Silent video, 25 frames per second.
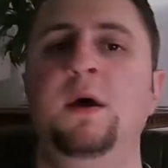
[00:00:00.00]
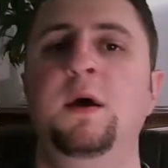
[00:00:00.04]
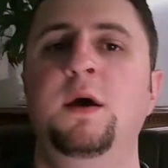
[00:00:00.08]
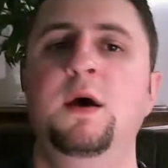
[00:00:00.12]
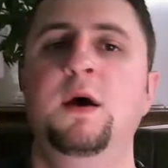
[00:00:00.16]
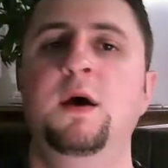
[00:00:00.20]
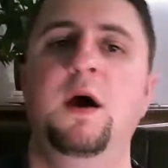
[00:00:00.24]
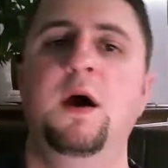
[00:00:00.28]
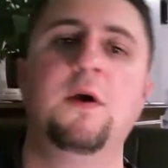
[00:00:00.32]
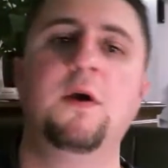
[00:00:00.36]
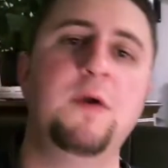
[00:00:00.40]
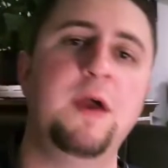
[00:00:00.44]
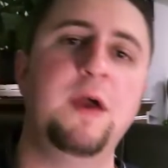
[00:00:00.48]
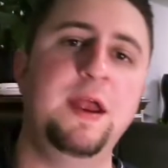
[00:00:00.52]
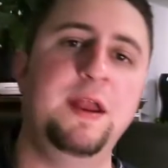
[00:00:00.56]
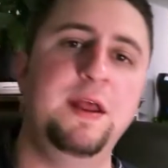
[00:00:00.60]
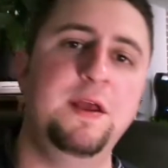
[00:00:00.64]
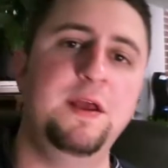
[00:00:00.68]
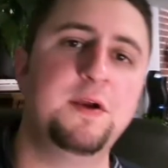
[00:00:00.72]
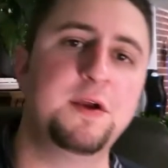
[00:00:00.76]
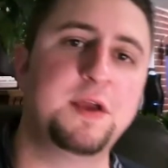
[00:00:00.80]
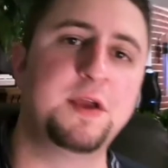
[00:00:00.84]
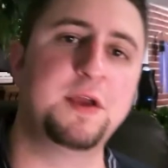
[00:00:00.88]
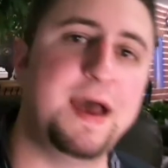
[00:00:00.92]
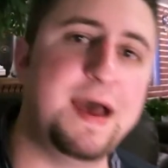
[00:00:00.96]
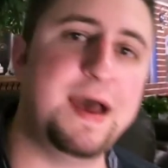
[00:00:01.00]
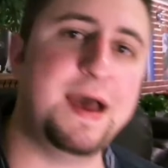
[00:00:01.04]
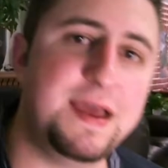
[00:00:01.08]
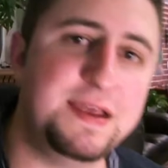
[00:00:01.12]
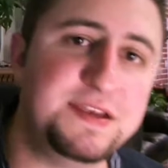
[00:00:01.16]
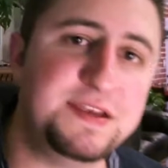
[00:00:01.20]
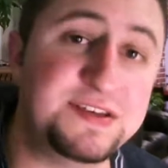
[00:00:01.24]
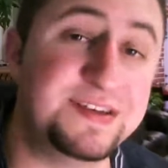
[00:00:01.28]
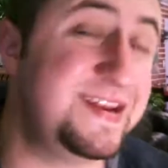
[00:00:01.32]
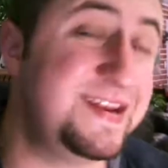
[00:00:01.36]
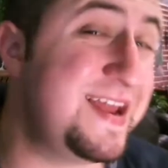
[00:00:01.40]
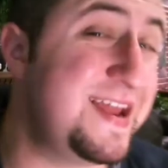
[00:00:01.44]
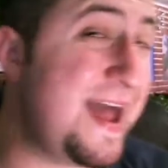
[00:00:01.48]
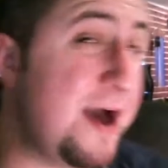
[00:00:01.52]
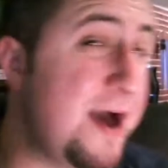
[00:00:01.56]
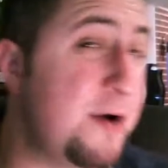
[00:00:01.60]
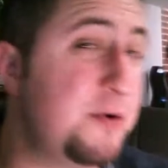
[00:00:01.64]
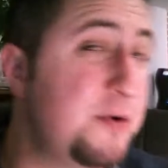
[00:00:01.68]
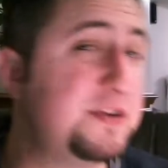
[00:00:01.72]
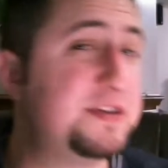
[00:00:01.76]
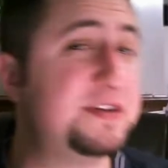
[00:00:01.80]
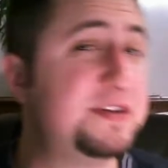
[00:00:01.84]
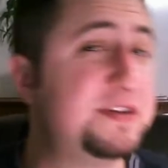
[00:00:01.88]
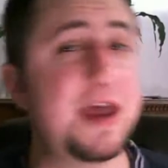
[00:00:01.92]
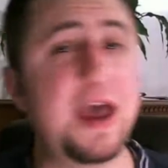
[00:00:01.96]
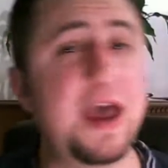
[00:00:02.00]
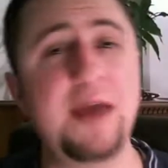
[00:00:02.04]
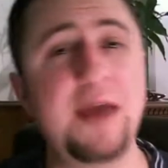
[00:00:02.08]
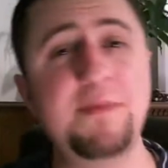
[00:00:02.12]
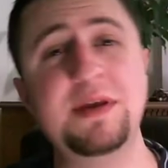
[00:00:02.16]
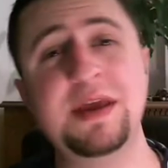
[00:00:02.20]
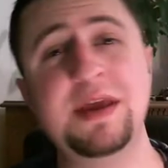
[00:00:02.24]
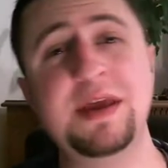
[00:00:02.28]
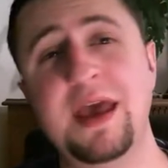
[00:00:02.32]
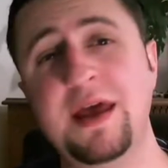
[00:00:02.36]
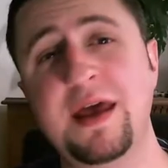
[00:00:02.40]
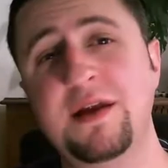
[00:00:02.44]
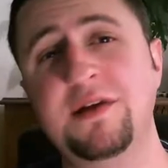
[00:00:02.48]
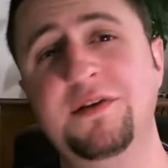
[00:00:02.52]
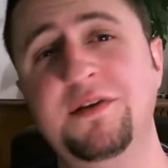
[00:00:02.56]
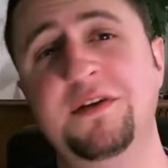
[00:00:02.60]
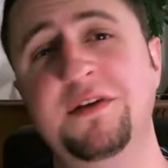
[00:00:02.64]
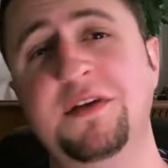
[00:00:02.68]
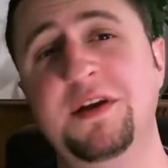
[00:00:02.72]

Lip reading: All right, here, guys, now it's time to get into the